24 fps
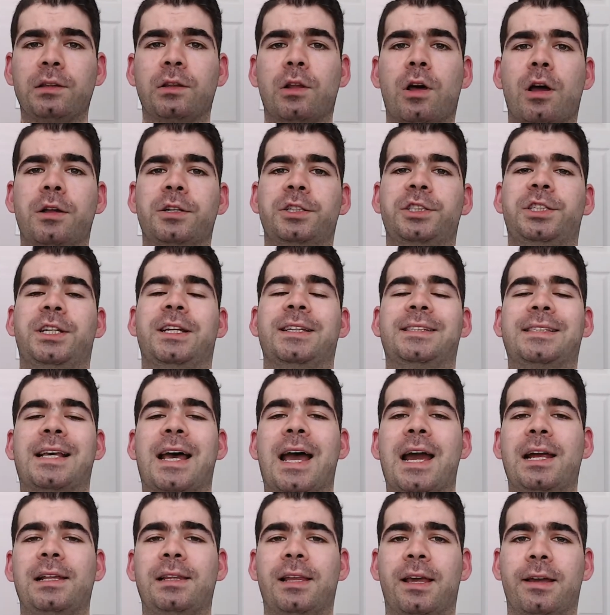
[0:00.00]
launched its
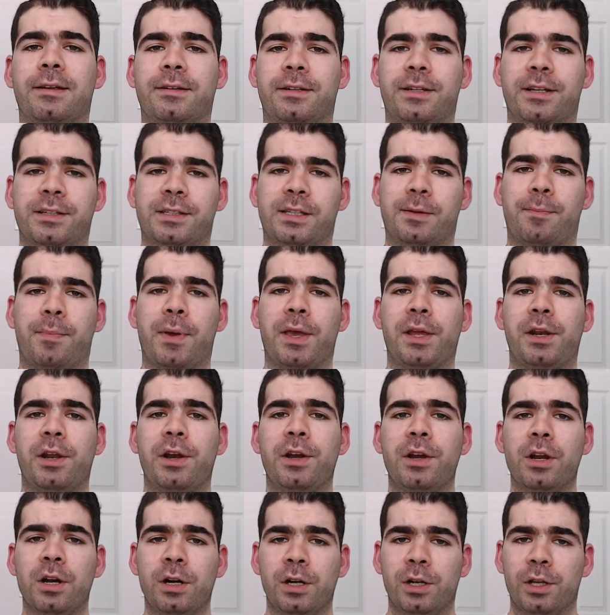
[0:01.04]
highly anticipated